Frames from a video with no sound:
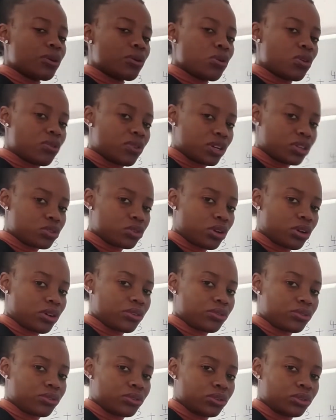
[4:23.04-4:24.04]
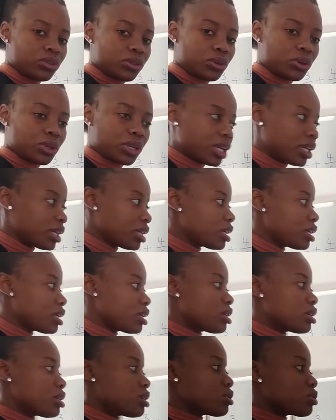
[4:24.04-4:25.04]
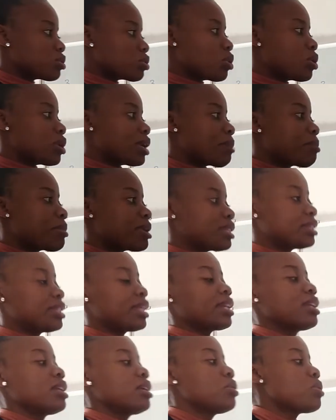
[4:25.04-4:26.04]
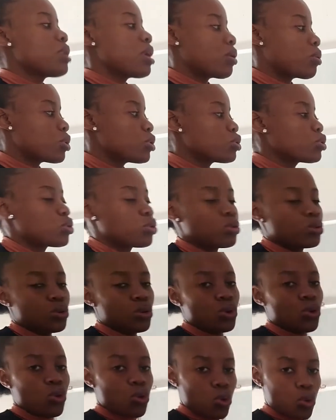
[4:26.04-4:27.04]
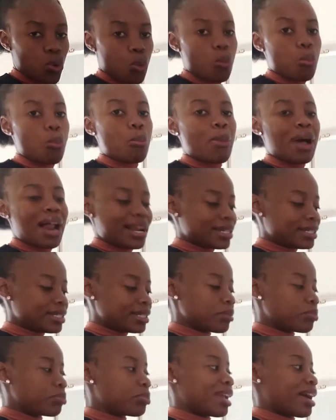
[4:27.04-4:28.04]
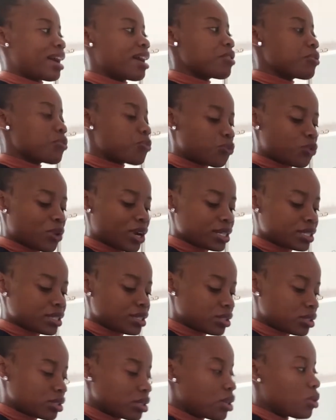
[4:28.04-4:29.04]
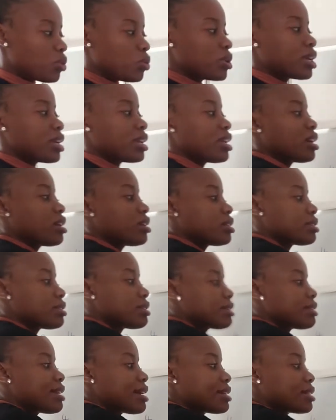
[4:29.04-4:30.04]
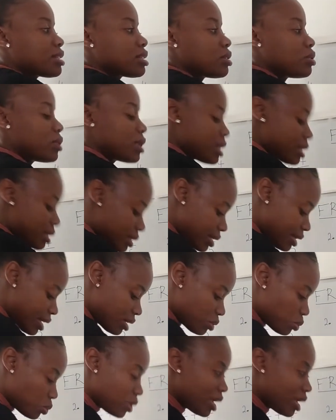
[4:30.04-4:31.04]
over 12. Okay? So number 3, we are going to multiply fractions. You can see that we